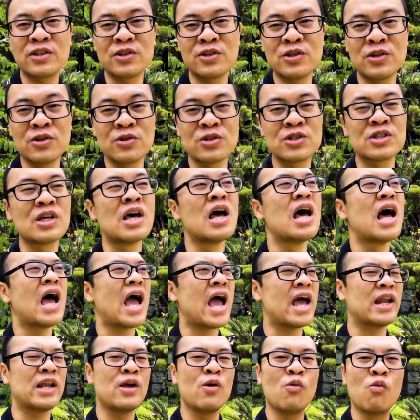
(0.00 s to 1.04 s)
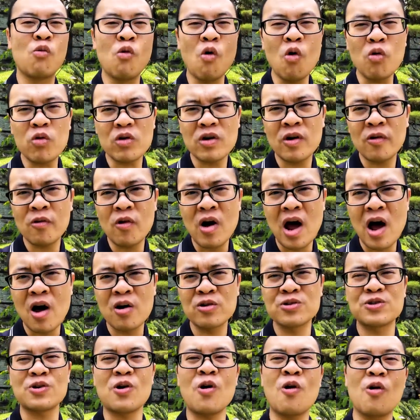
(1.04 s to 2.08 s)
to use any
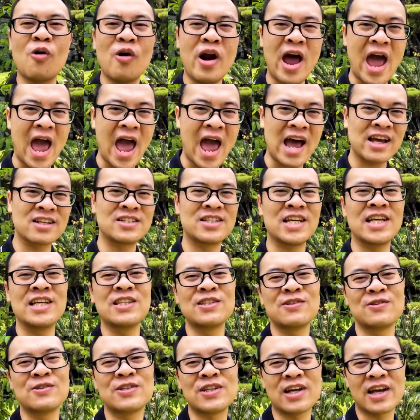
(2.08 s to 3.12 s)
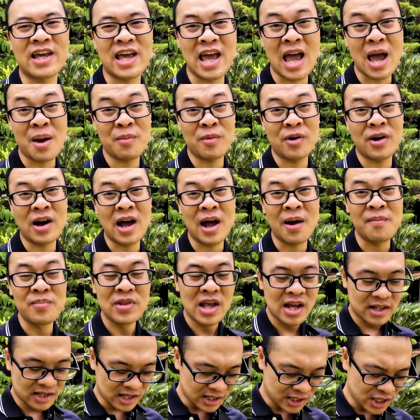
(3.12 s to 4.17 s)
workarounds or hacks into the camera.
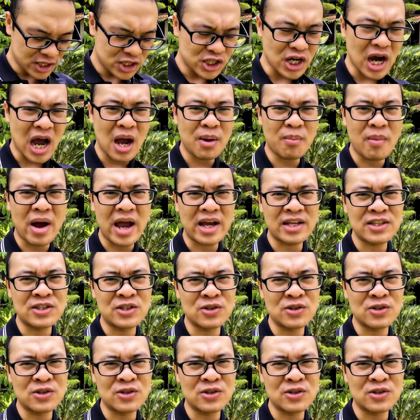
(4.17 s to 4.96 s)
The DJI mic